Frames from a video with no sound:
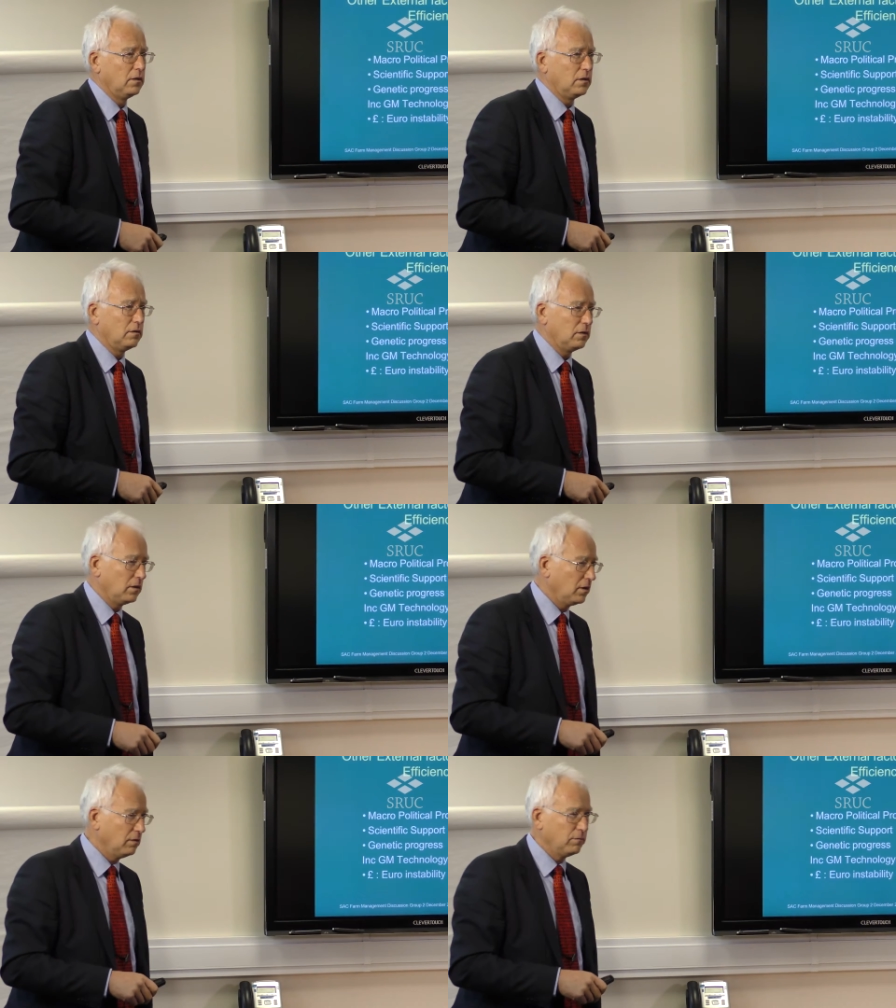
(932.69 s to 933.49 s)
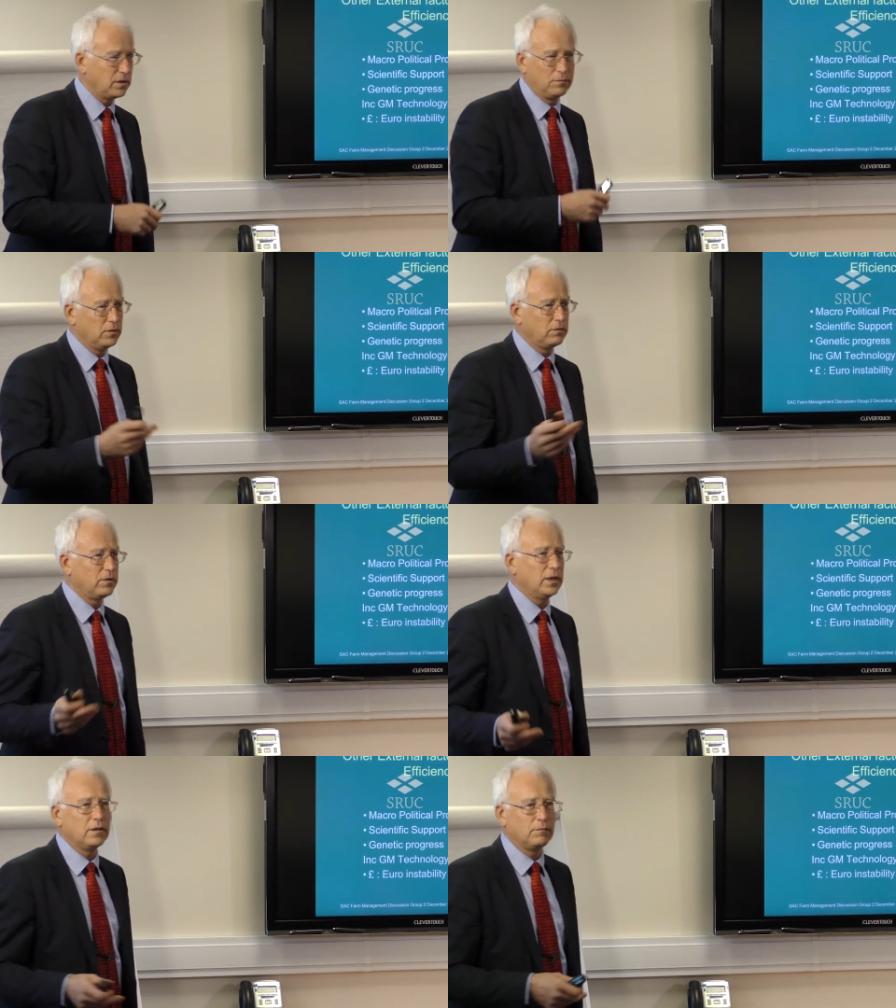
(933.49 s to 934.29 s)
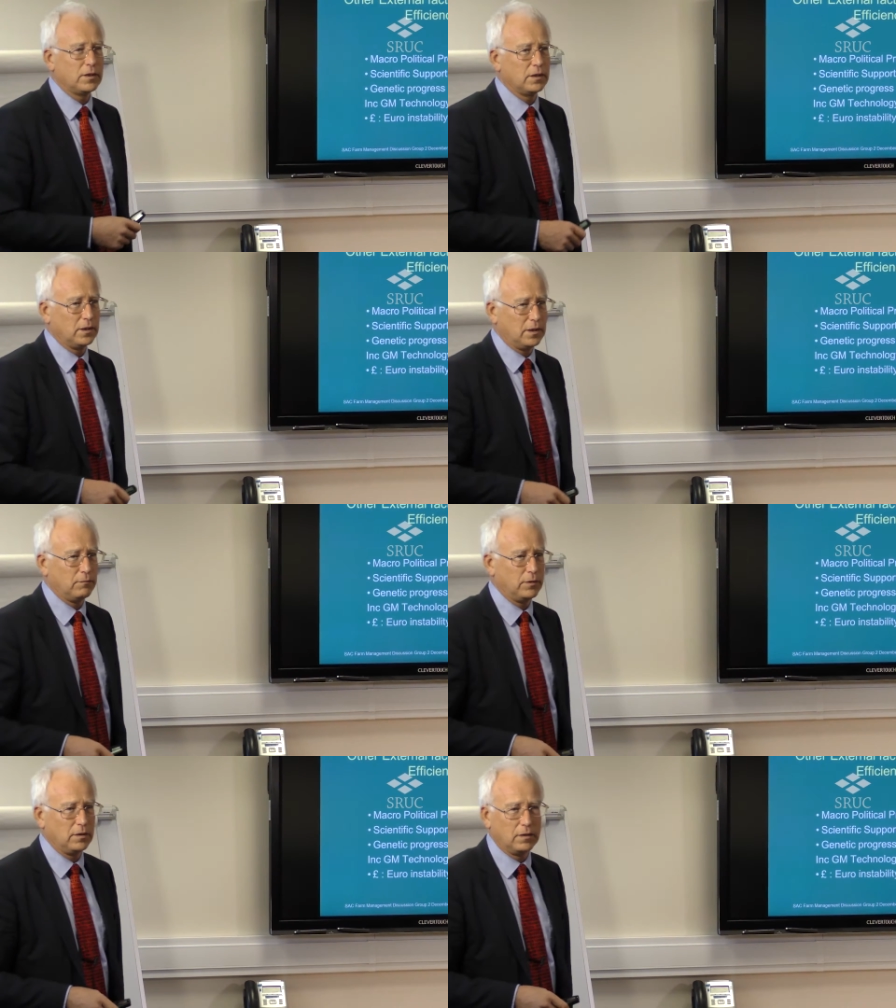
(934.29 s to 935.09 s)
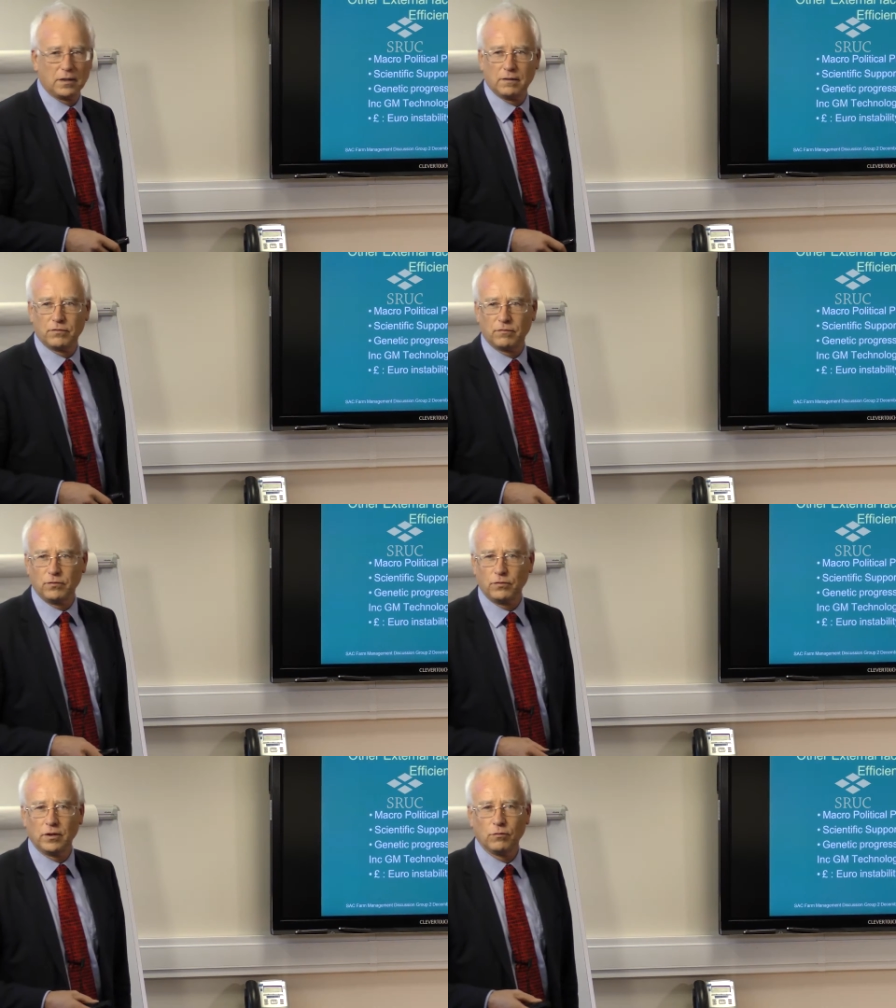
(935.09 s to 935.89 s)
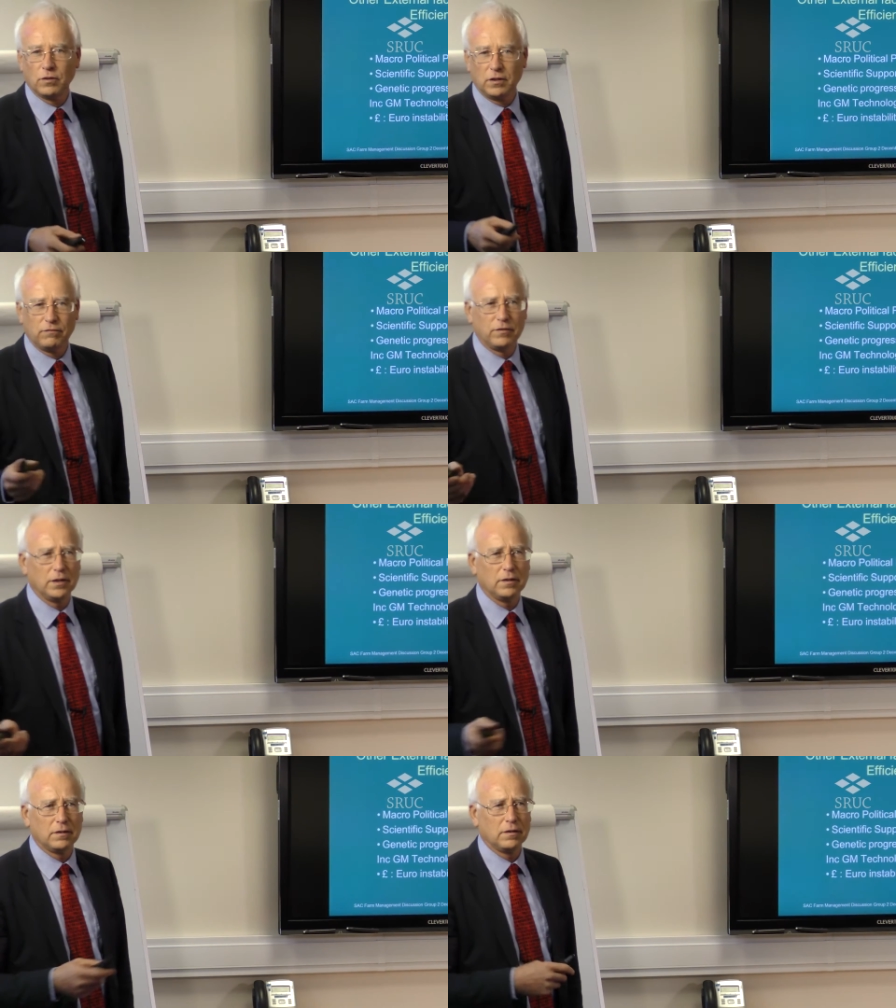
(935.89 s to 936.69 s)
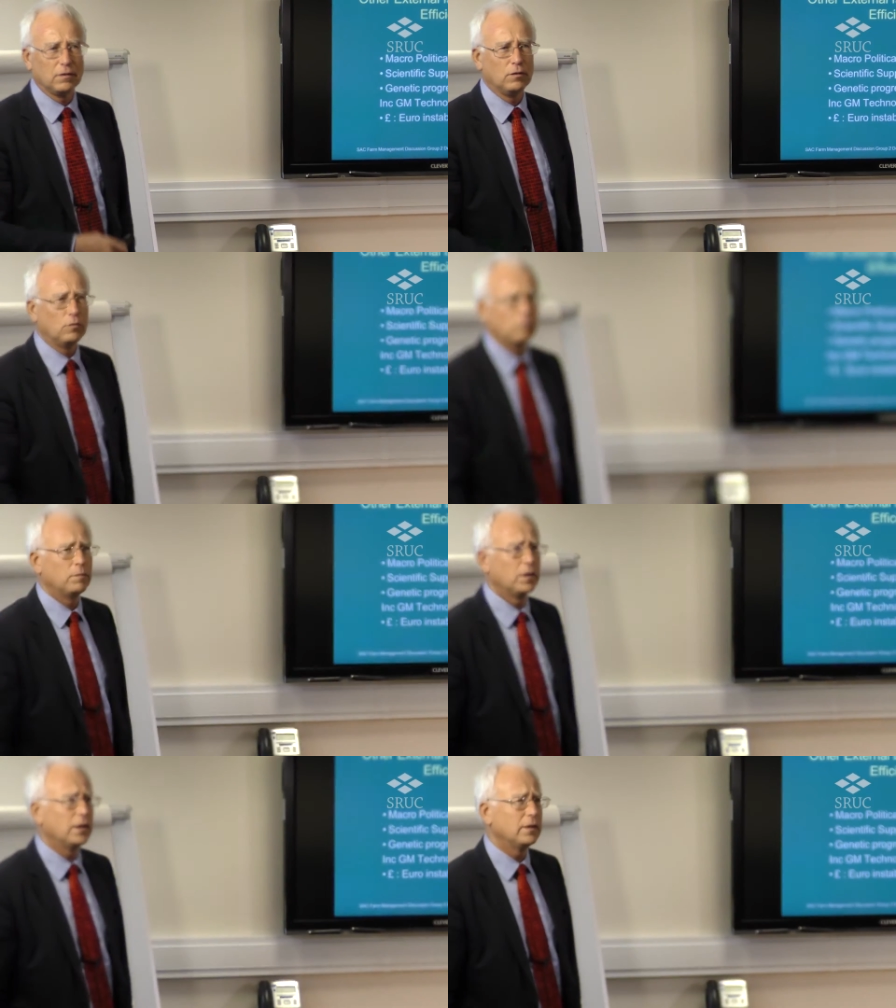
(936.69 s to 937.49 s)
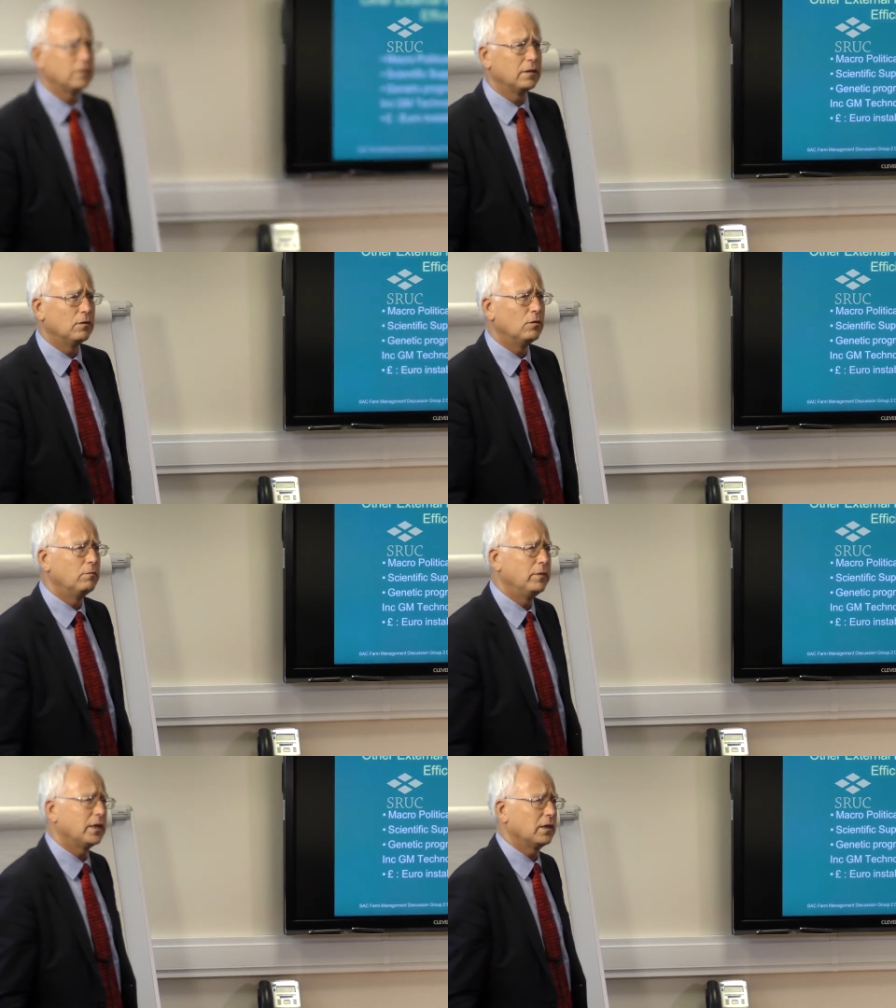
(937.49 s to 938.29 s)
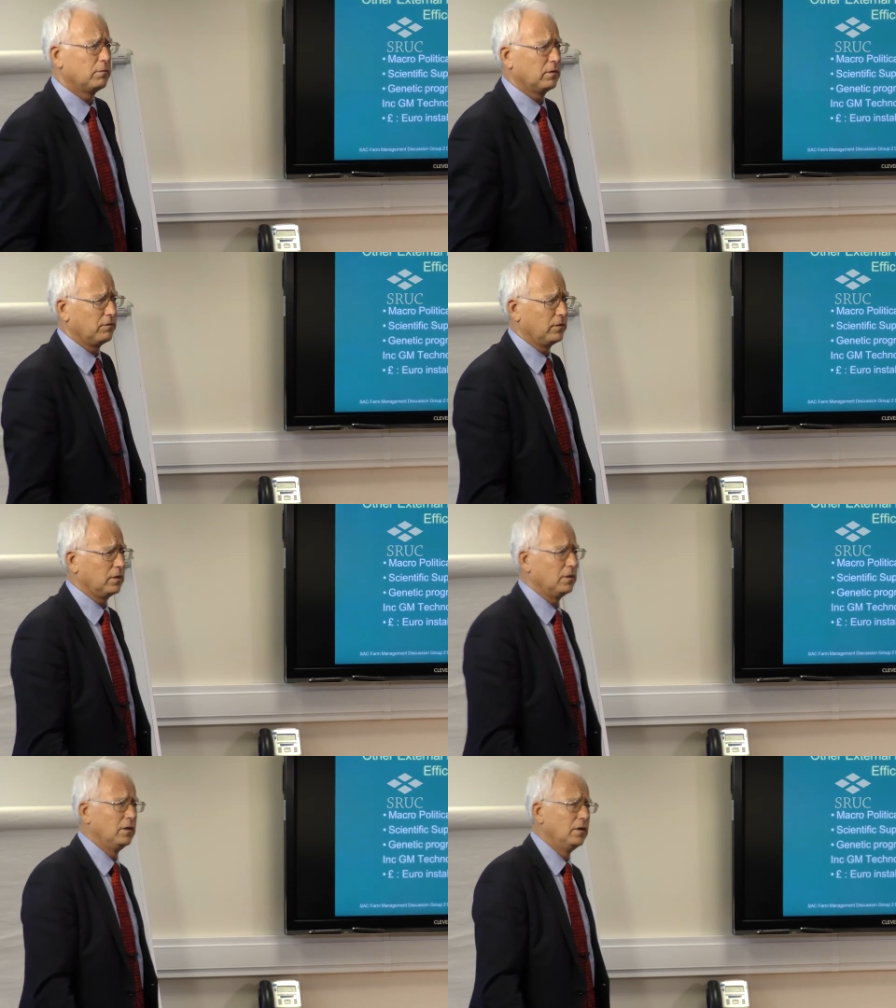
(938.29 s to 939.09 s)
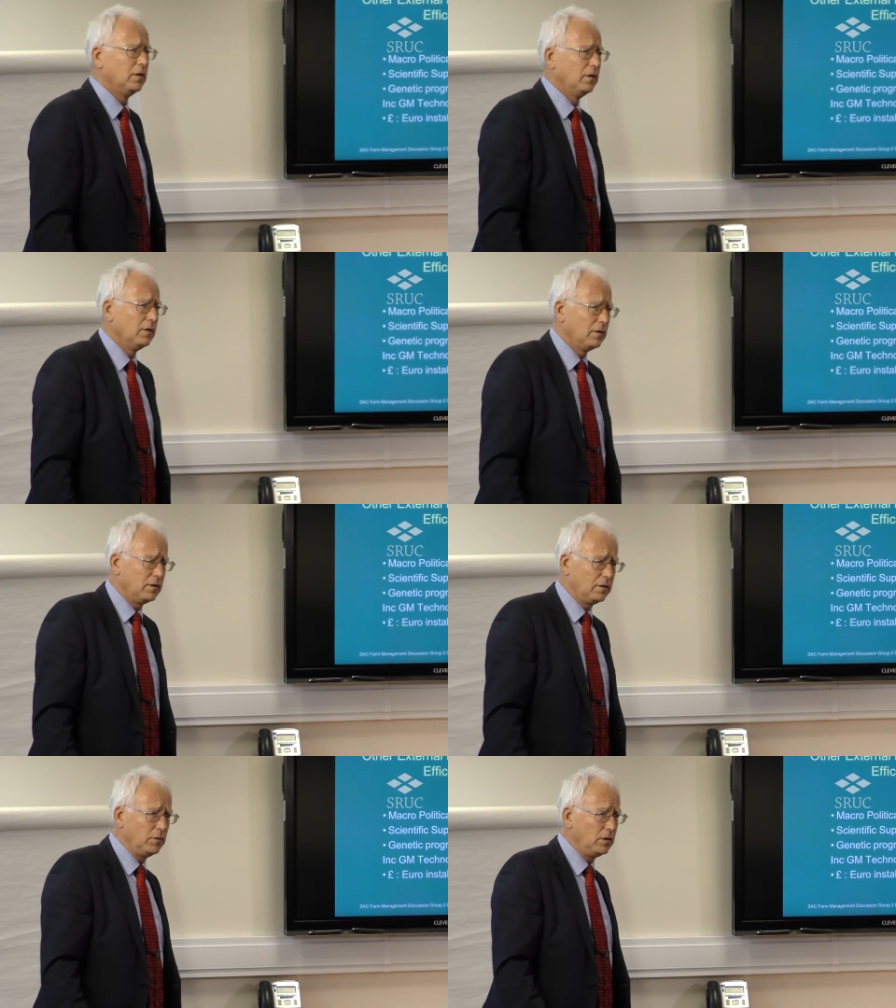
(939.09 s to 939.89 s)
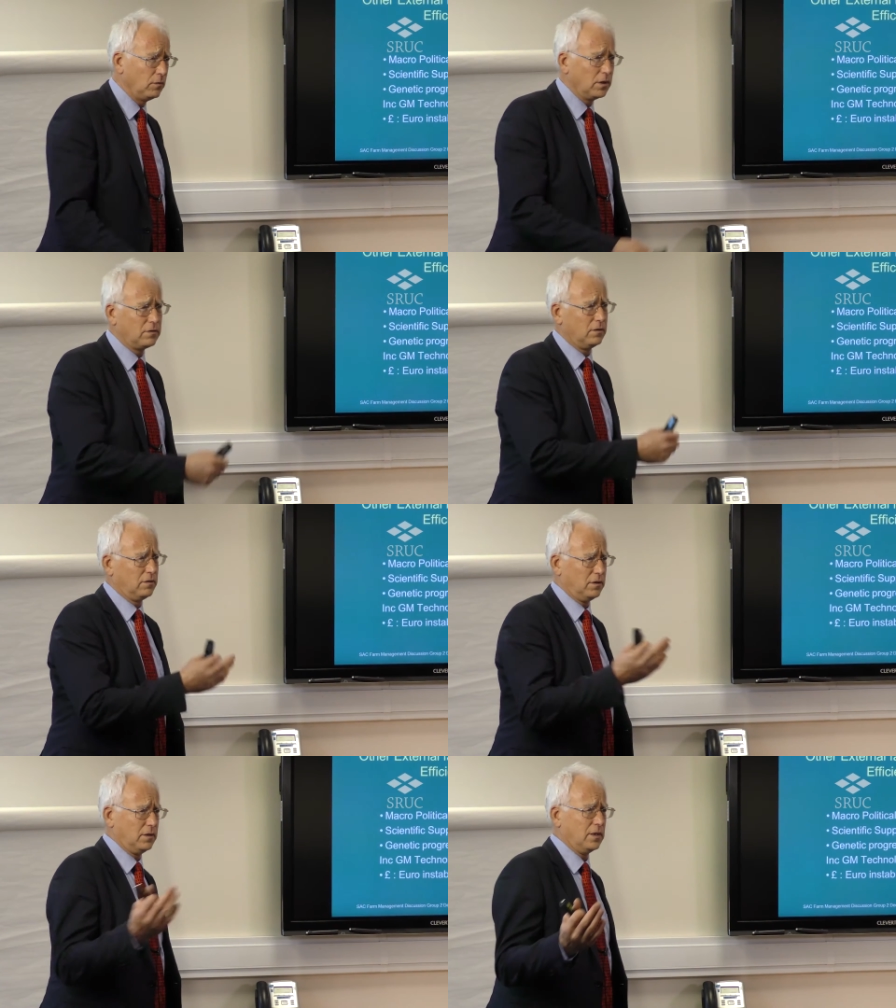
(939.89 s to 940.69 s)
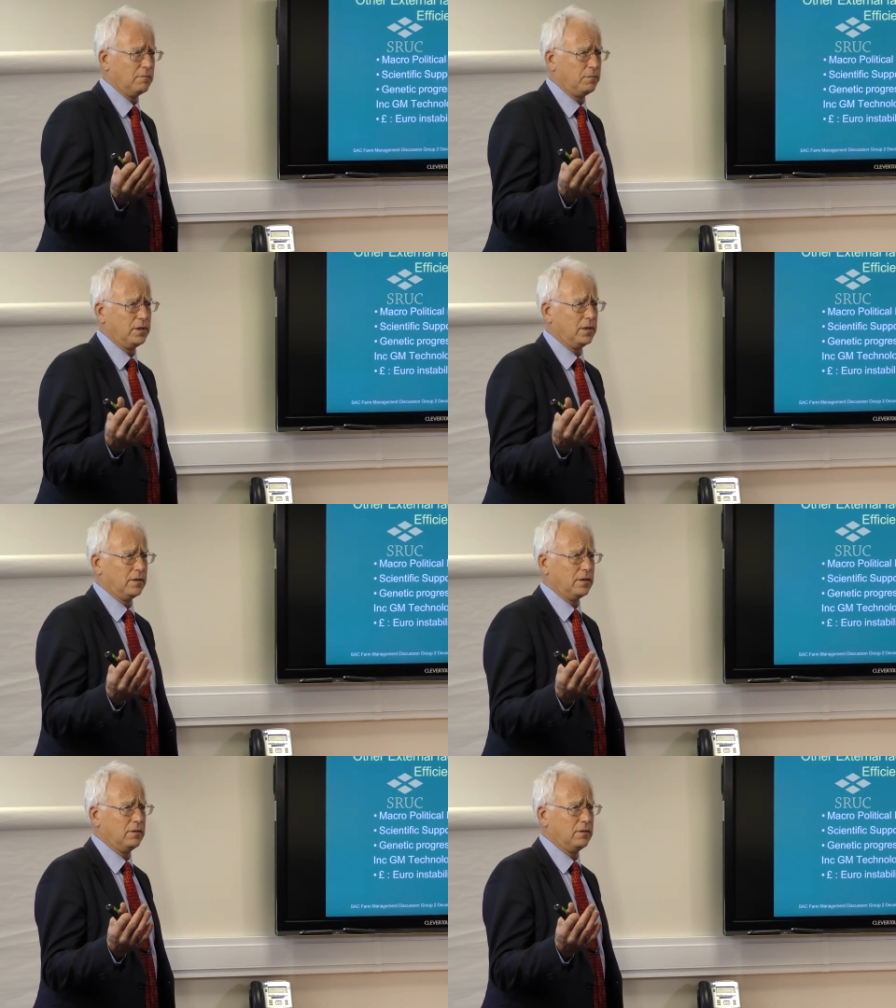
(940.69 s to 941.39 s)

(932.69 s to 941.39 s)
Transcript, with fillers: Now, how much more random can that be in terms of knowing what you've done to the whole plant and the whole makeup of the the amino acids in that plant?